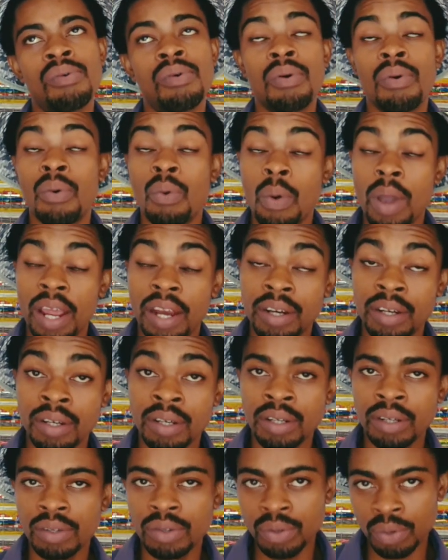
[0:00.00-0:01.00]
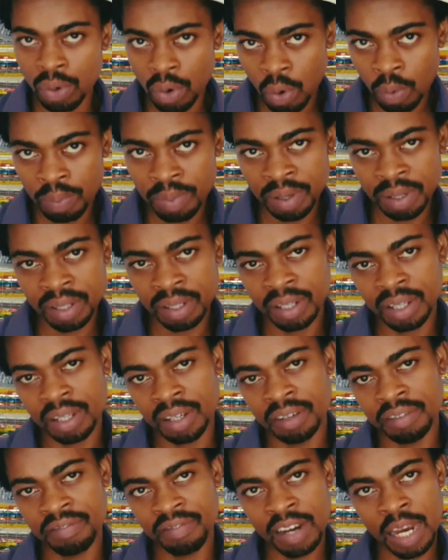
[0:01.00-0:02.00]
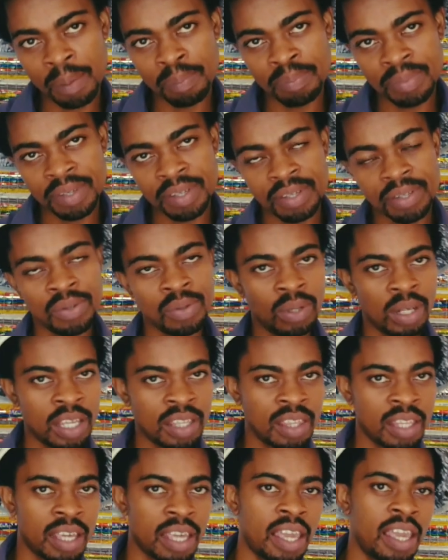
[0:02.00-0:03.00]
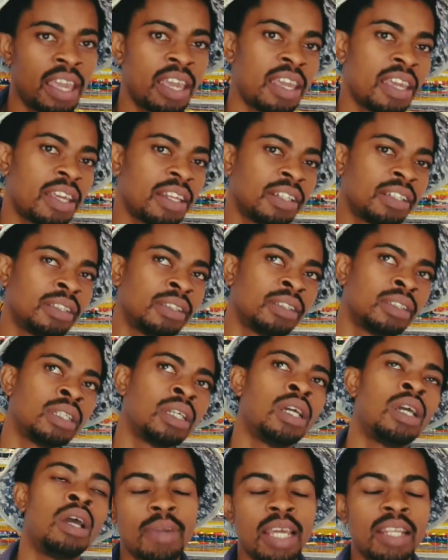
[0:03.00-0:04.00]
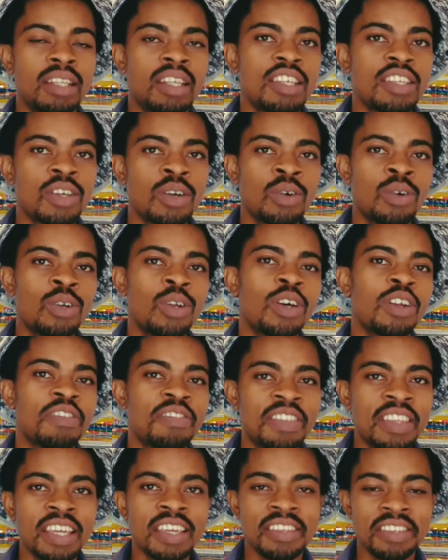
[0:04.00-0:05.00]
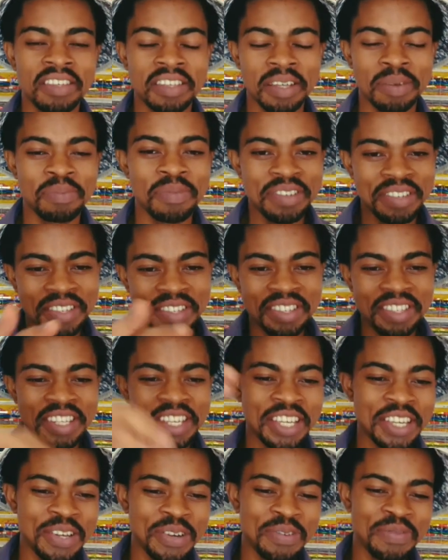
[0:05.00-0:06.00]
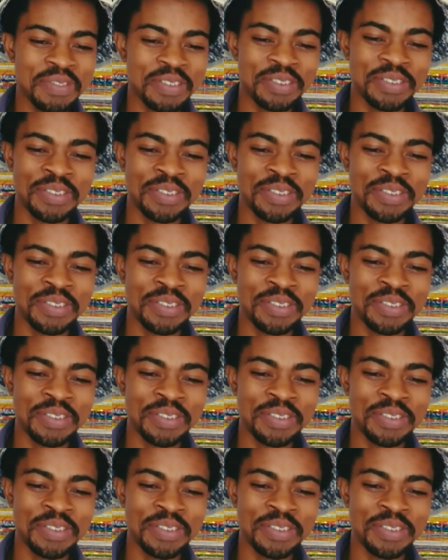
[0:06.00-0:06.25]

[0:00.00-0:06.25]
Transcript: when to open the flaps to let the air in. Man, there's a whole lot of things. I'm just taking off the